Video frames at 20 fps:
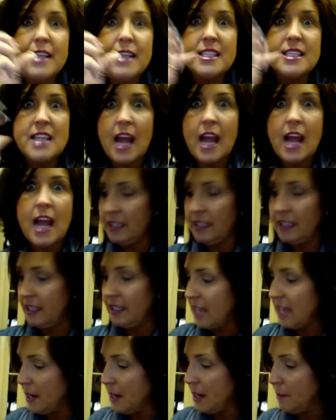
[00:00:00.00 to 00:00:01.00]
an eyelid
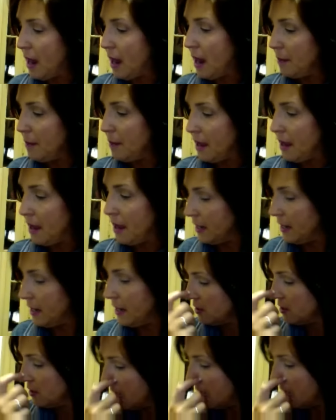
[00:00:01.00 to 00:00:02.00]
kind of pop out and just
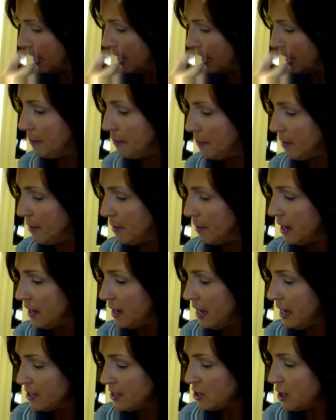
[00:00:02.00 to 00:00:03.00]
kind of happen.
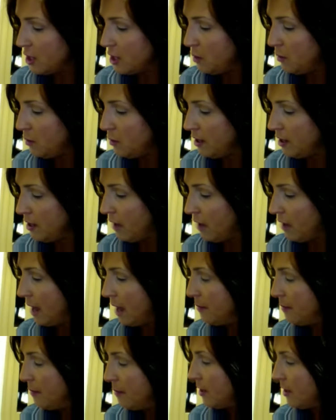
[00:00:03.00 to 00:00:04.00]
So you want to grab
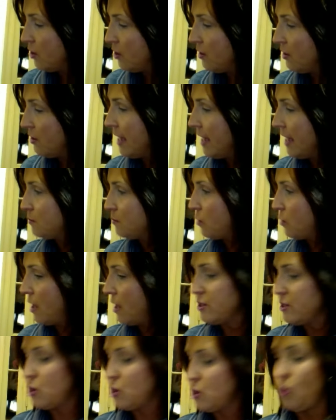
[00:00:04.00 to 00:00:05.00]
your next brush,
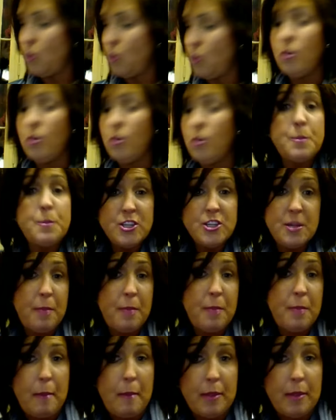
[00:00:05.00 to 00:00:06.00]
or a sponge tip
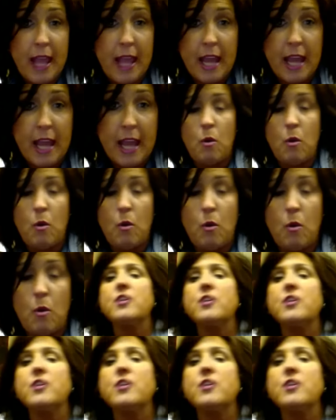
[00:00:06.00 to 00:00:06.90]
applicator will work just